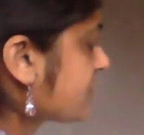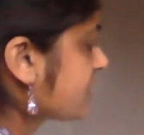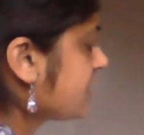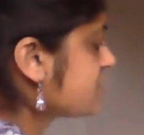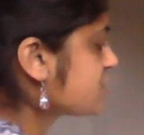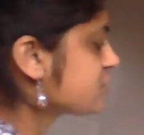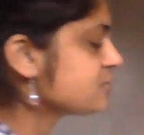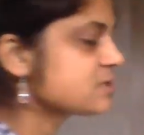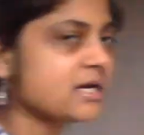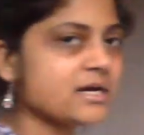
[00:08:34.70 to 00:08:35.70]
and
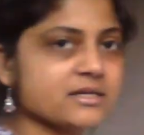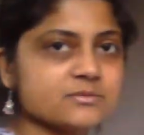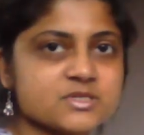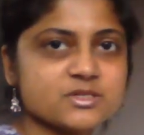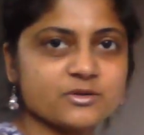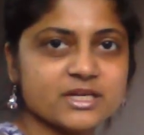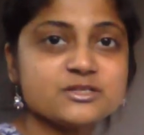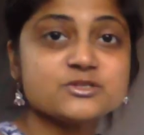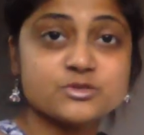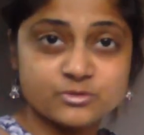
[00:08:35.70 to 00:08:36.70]
2 times,
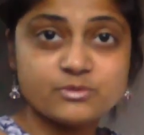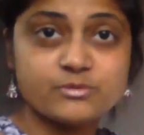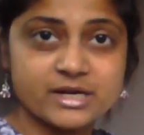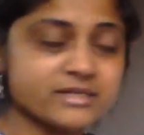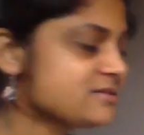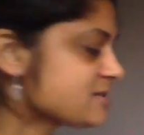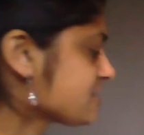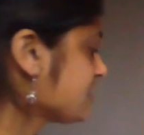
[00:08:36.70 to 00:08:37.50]
okay, to the right.